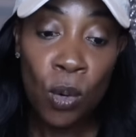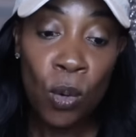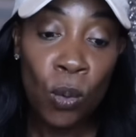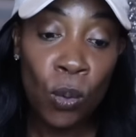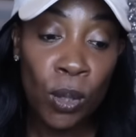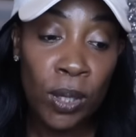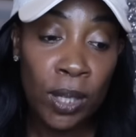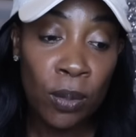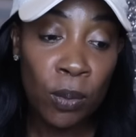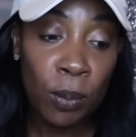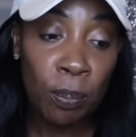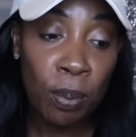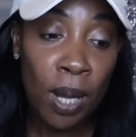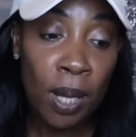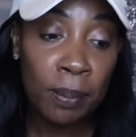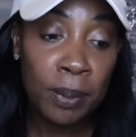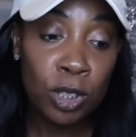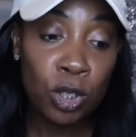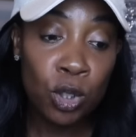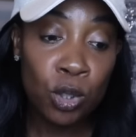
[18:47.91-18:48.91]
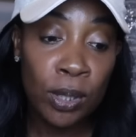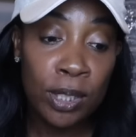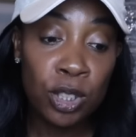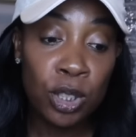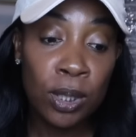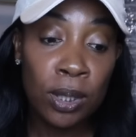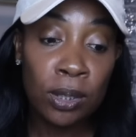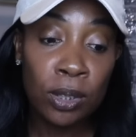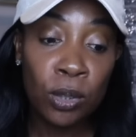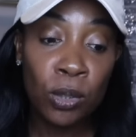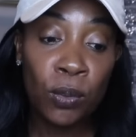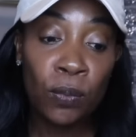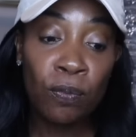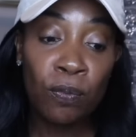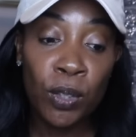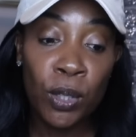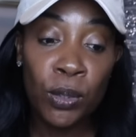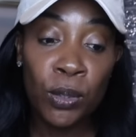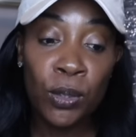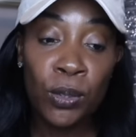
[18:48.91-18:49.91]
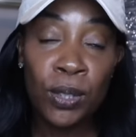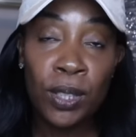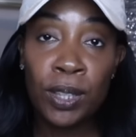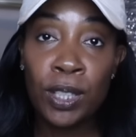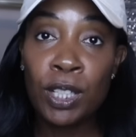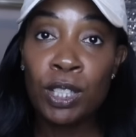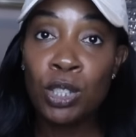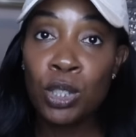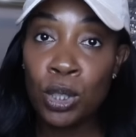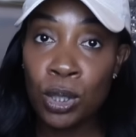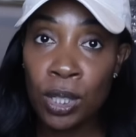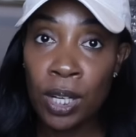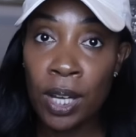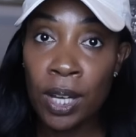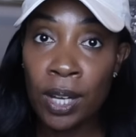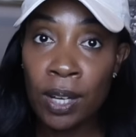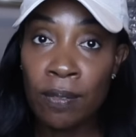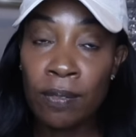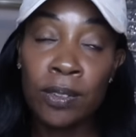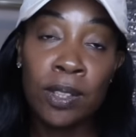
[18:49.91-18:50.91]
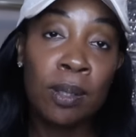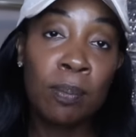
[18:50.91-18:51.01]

or they were probably stretching a little further than they should have.